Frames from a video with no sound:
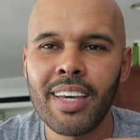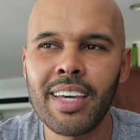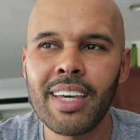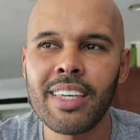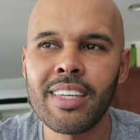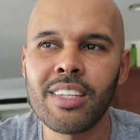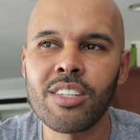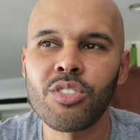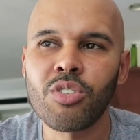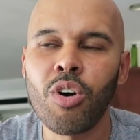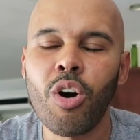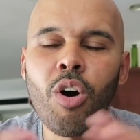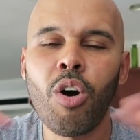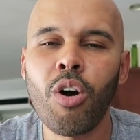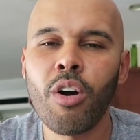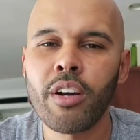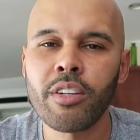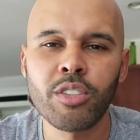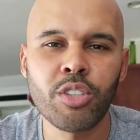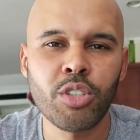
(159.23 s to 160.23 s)
it is
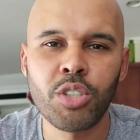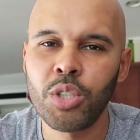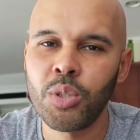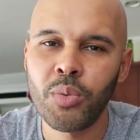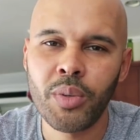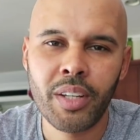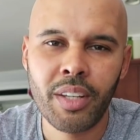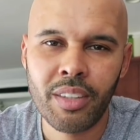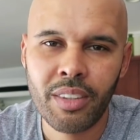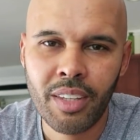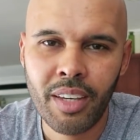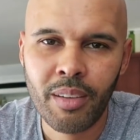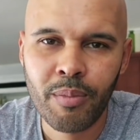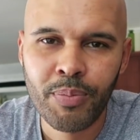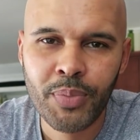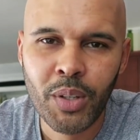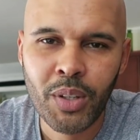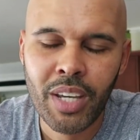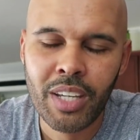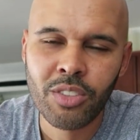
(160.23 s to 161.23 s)
hard to do
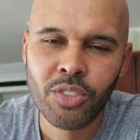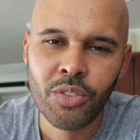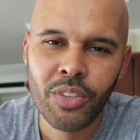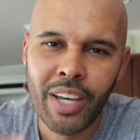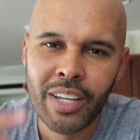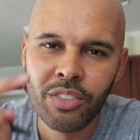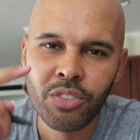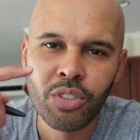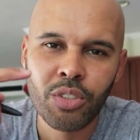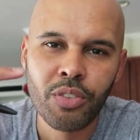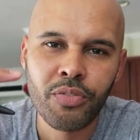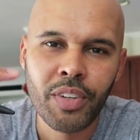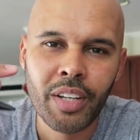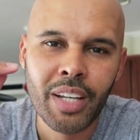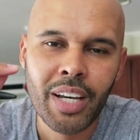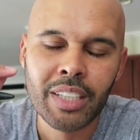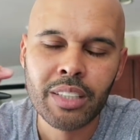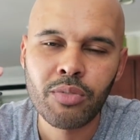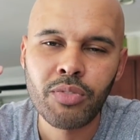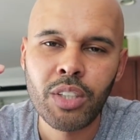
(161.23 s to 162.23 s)
anything okay so that's the
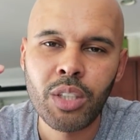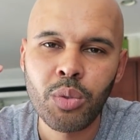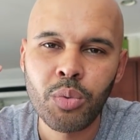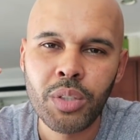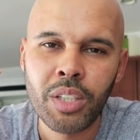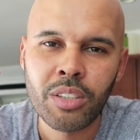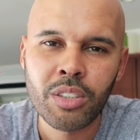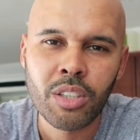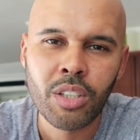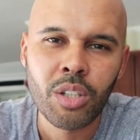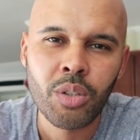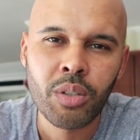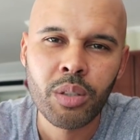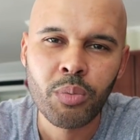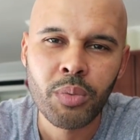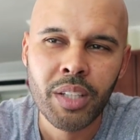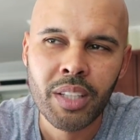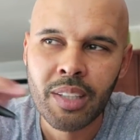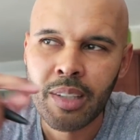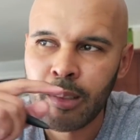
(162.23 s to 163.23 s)
philosophy you need to go
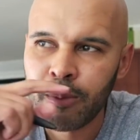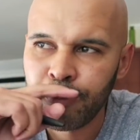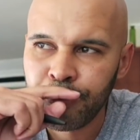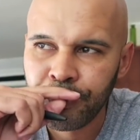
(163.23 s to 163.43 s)
in with